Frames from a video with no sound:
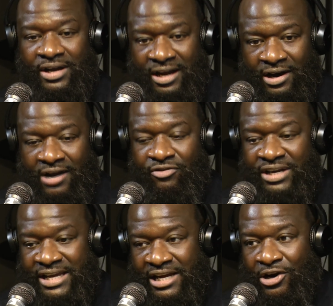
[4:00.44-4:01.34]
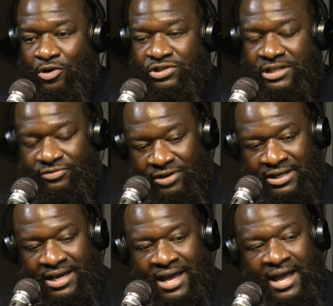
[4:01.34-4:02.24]
here. Every kid learns
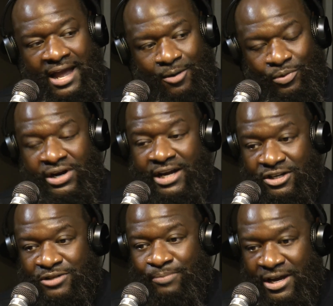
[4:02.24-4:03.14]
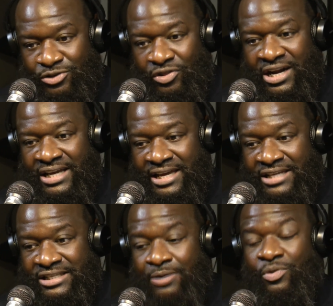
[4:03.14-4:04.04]
differently, and we're here to make sure that
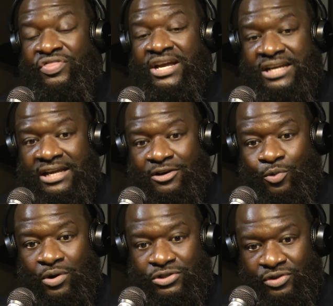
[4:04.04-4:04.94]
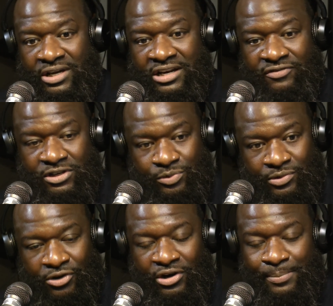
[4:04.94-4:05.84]
kids get what they need according to their individual
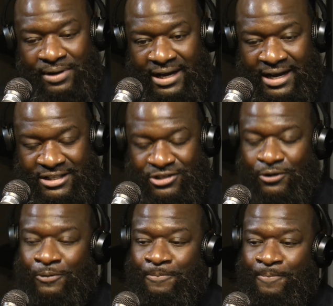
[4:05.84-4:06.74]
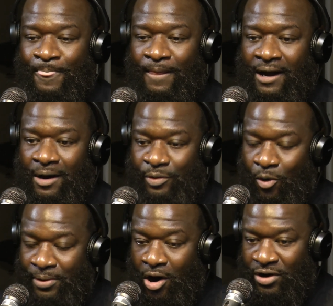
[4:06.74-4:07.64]
learning plan. So we
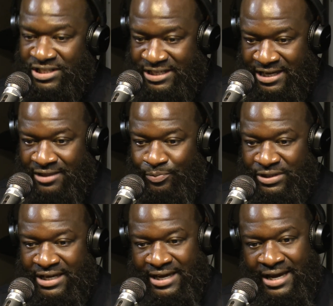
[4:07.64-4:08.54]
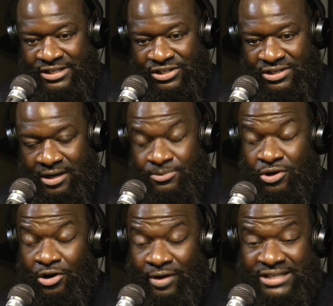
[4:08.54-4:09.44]
open August 10th. We take
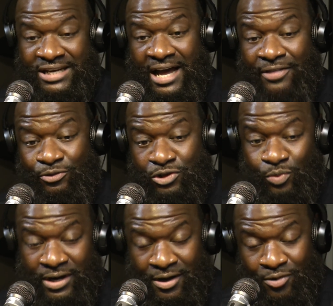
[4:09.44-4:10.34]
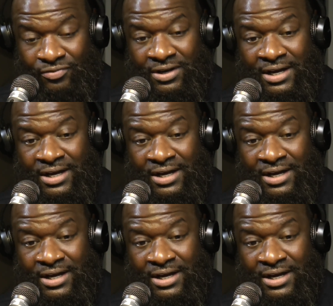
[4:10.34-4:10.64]
grades 9 through 12.